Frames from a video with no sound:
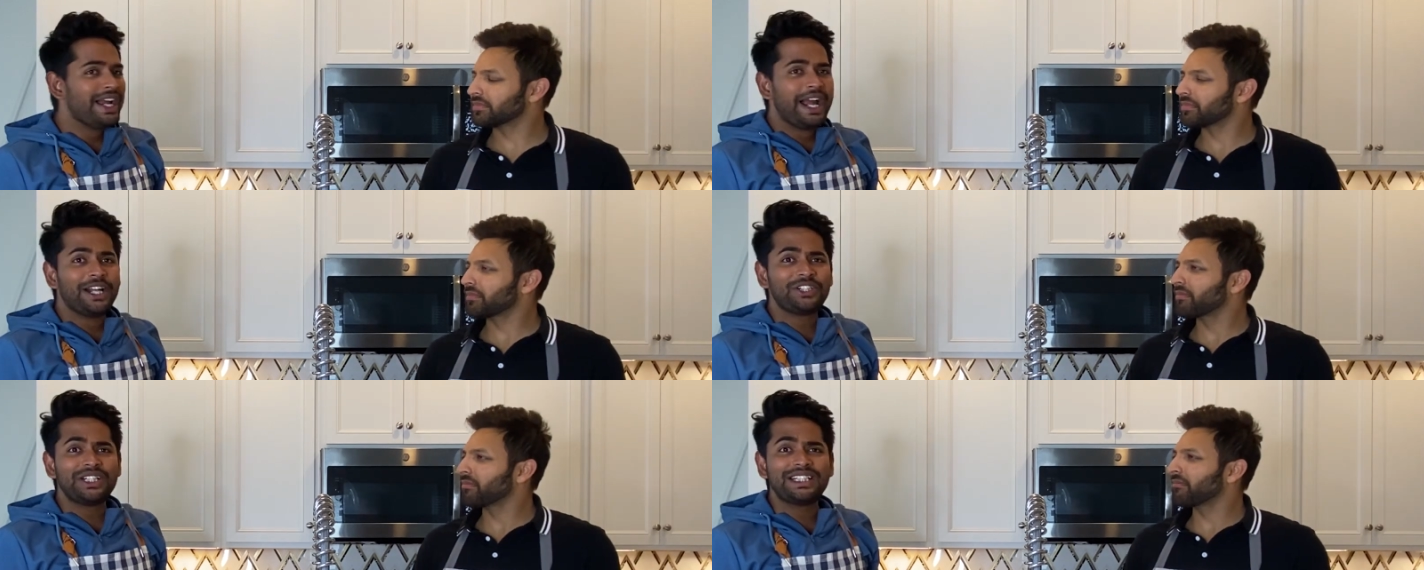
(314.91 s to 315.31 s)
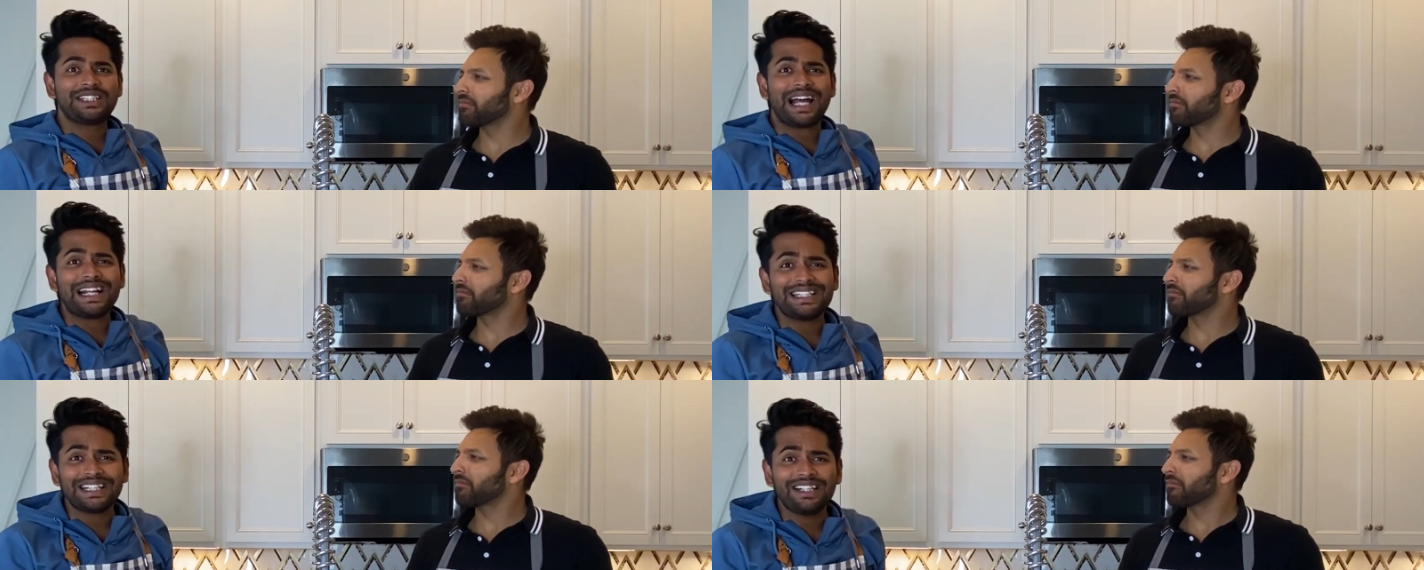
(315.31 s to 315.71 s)
Speaker 1: and she's
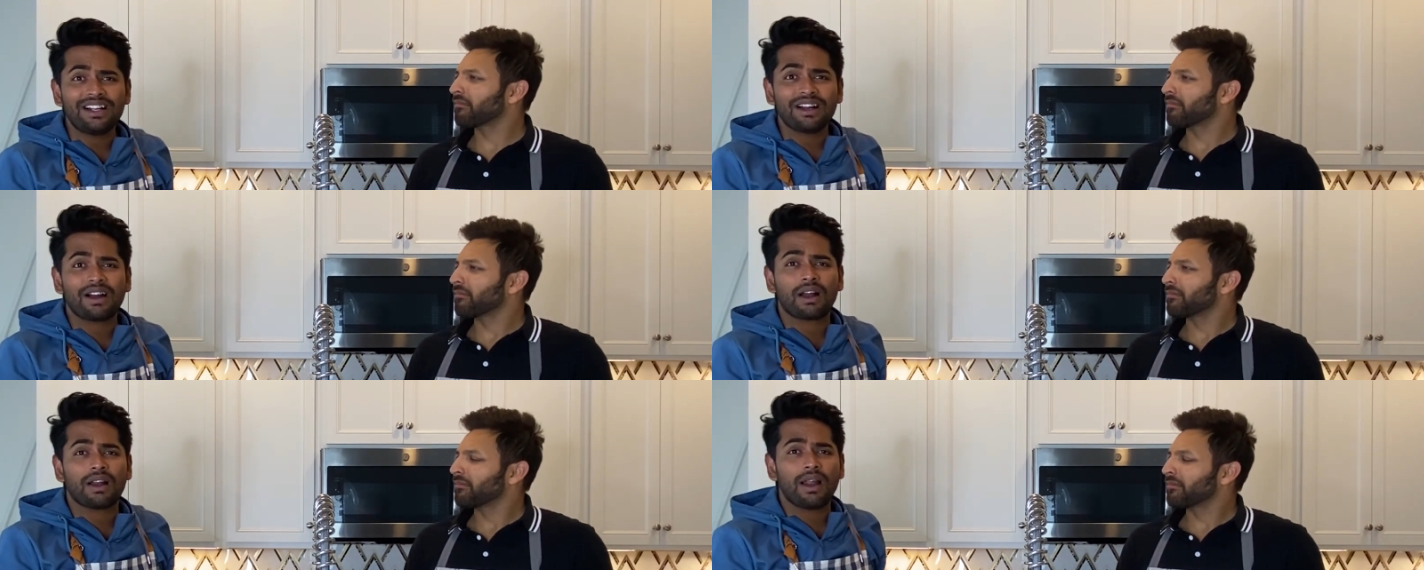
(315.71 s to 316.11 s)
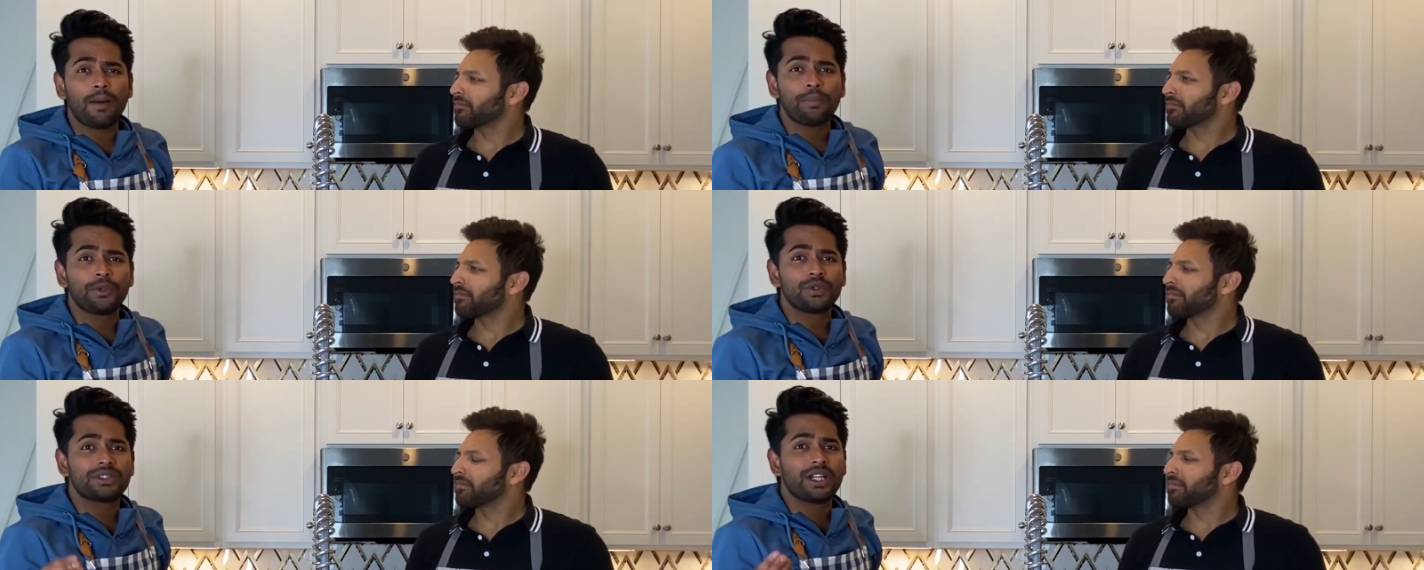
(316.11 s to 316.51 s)
dancing in a
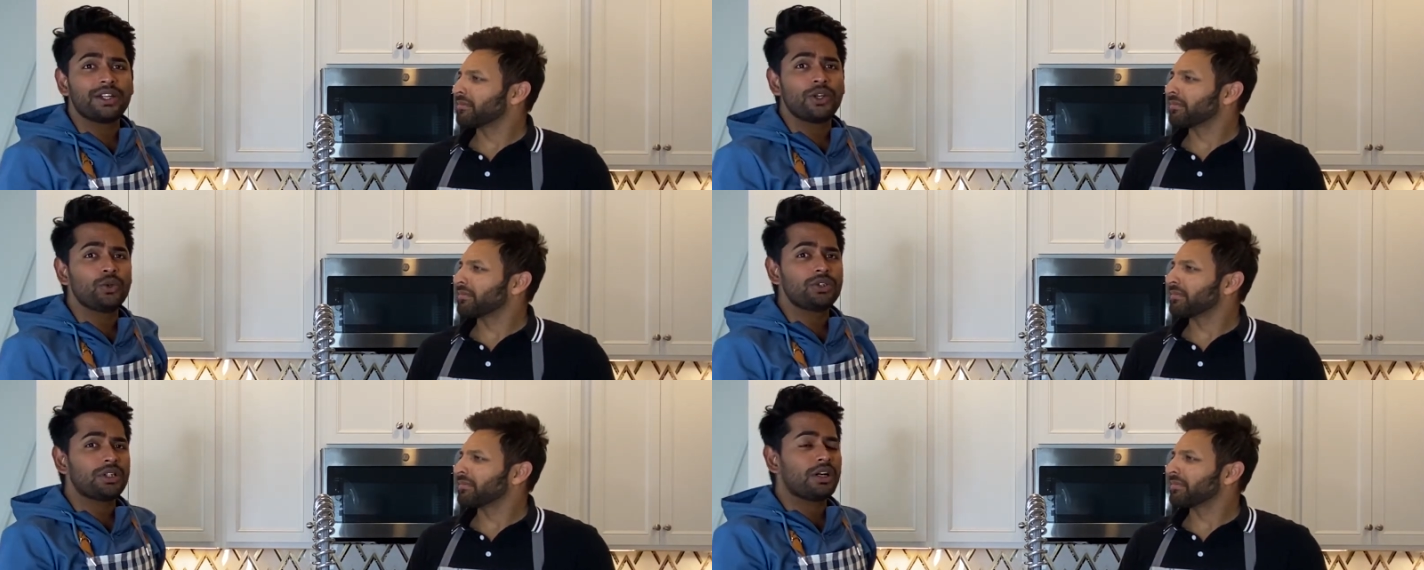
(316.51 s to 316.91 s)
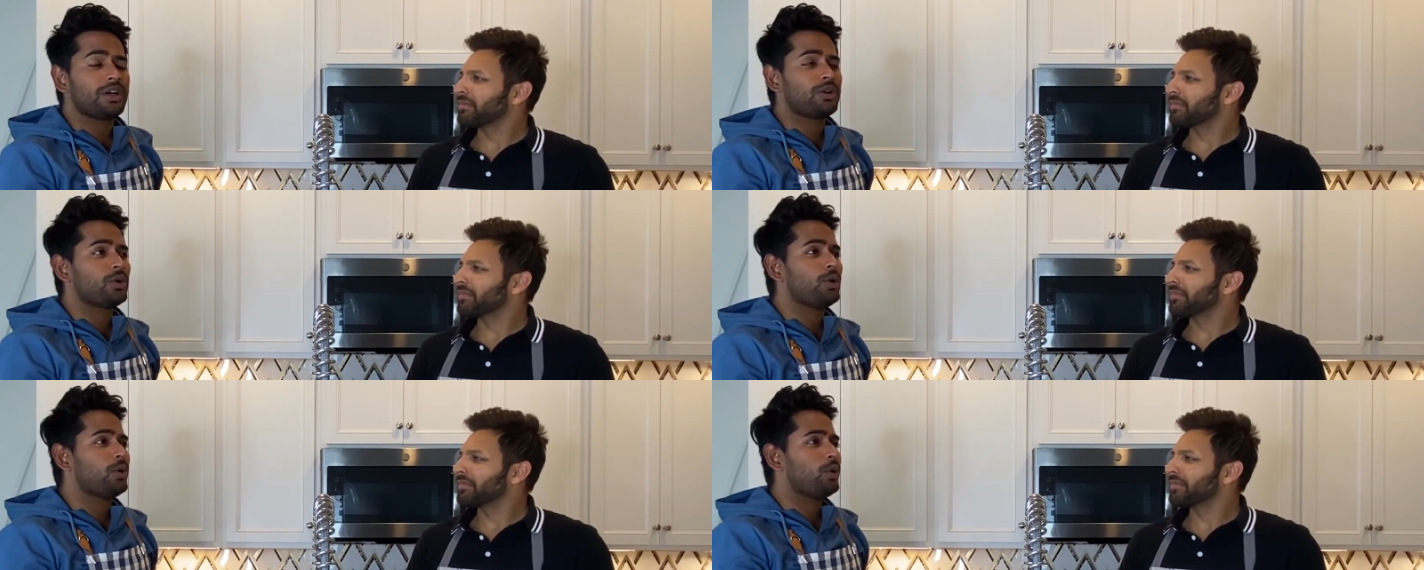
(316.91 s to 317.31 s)
club to seduce
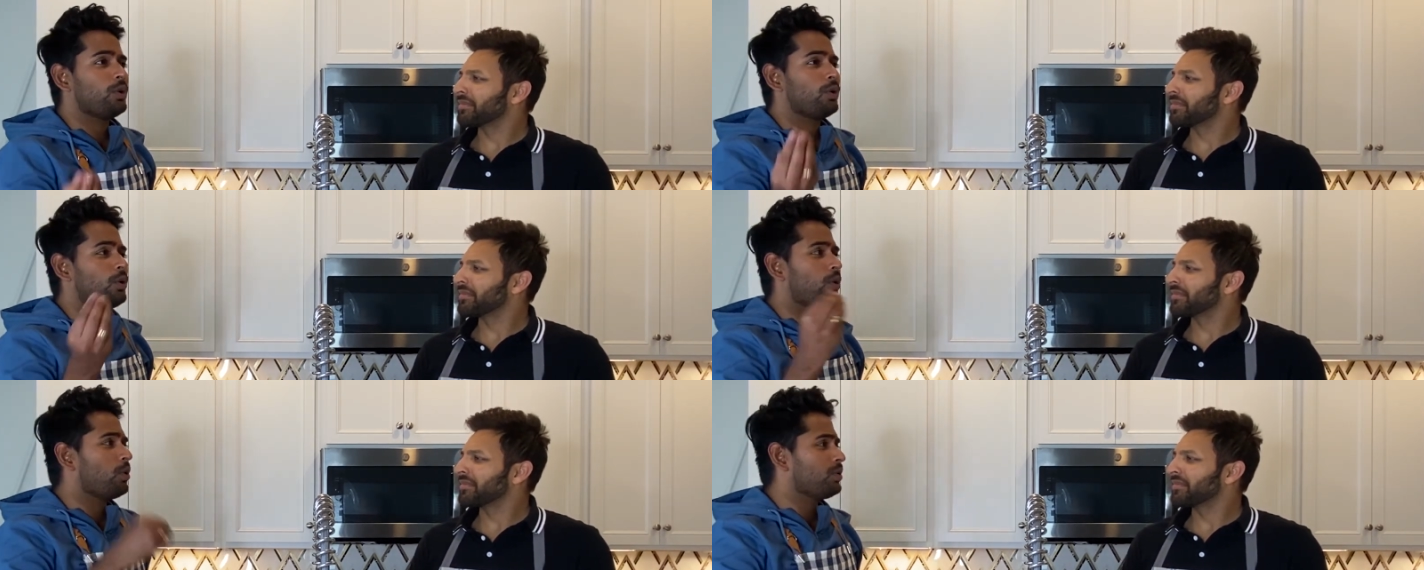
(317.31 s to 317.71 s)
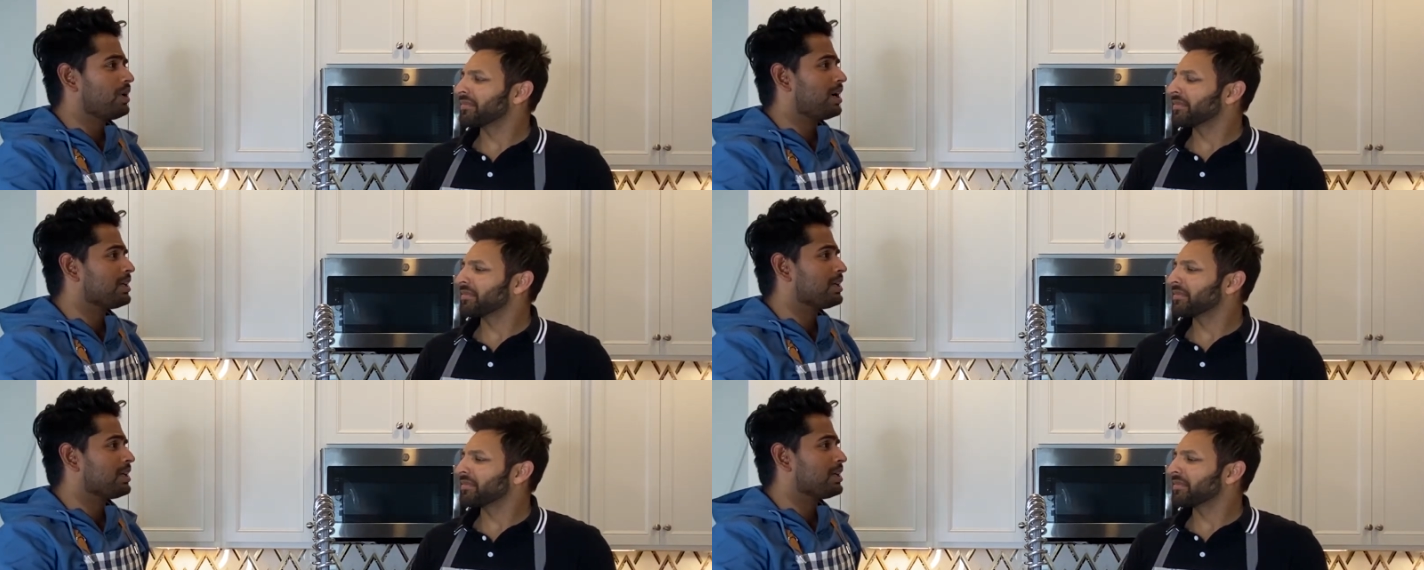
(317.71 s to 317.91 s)
her own